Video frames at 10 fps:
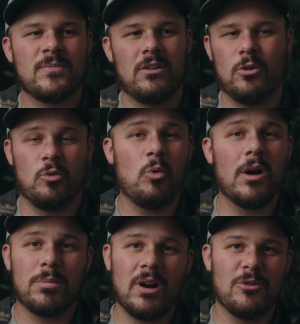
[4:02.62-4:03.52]
There's
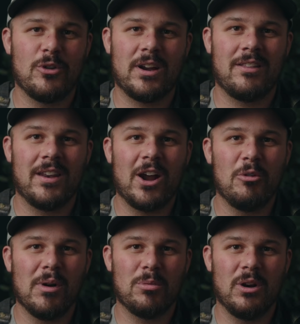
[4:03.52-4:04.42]
one project that I
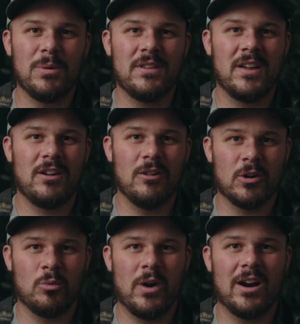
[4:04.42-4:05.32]
remember in
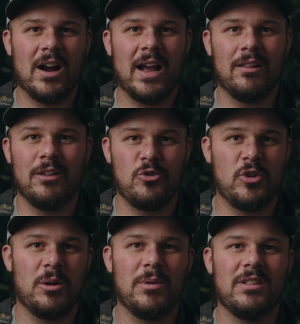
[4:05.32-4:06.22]
particular where I
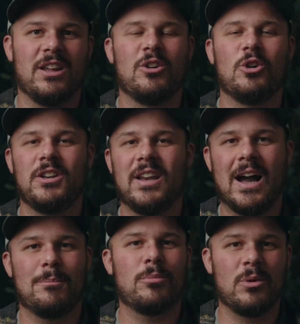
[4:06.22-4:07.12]
legitimately could
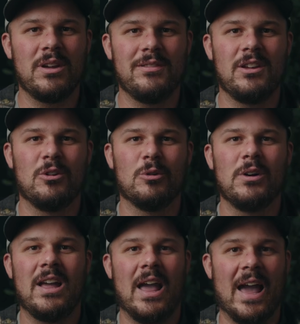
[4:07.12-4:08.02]
not preview
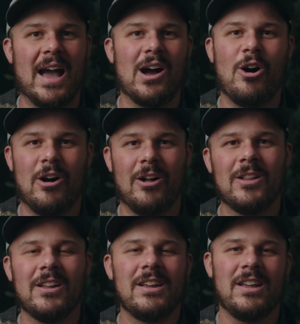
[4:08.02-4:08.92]
at
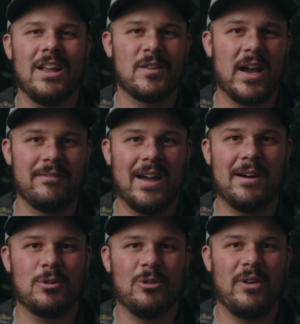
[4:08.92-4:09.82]
all inside of
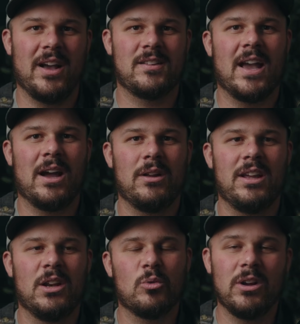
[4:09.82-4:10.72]
After Effects
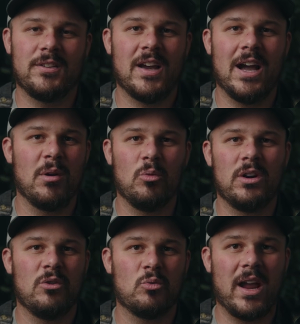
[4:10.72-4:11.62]
in real time. It
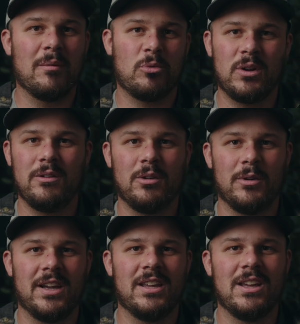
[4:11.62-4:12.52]
wouldn't RAM
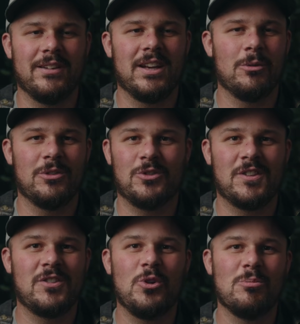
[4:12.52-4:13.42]
preview it even. It was
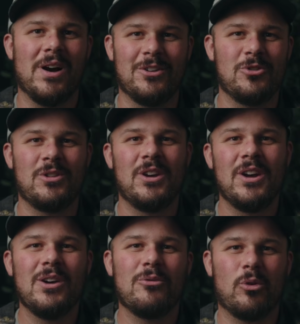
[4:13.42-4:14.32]
just too much
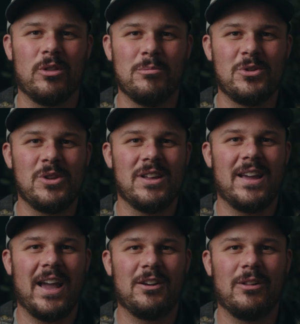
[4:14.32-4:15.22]
for the machine
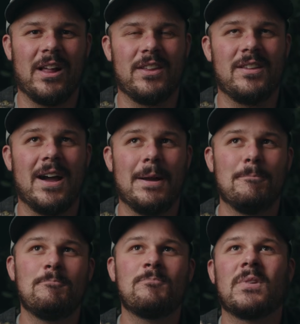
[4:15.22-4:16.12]
to handle at the
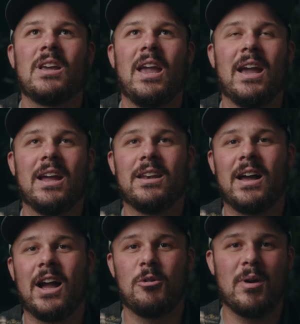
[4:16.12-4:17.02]
time. And
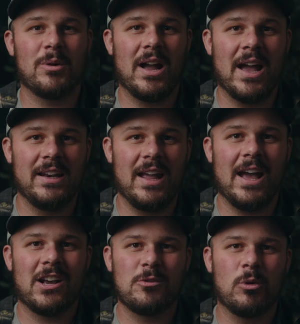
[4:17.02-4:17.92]
I remember I had
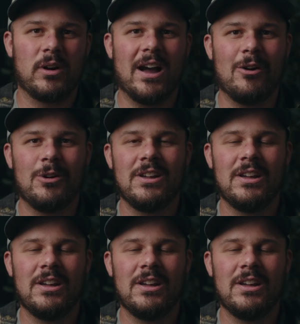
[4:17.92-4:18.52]
to export out